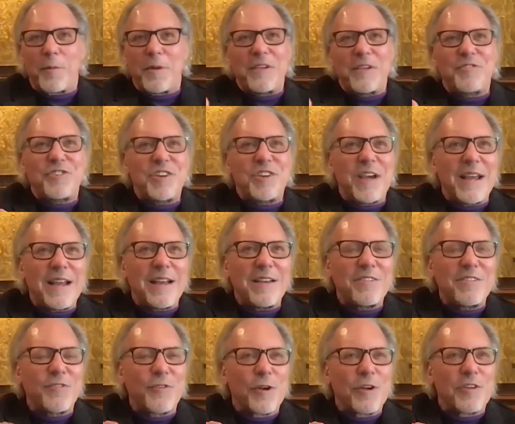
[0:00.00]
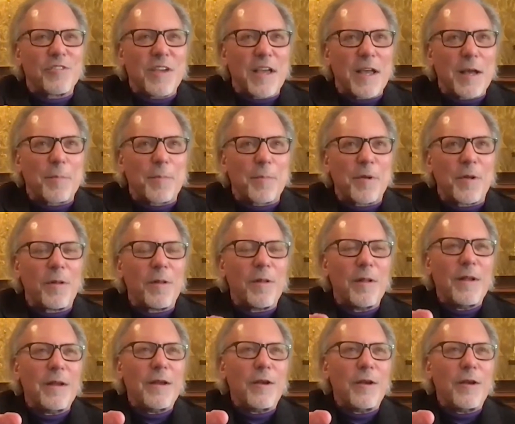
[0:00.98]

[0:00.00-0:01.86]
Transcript: we've changed, for example,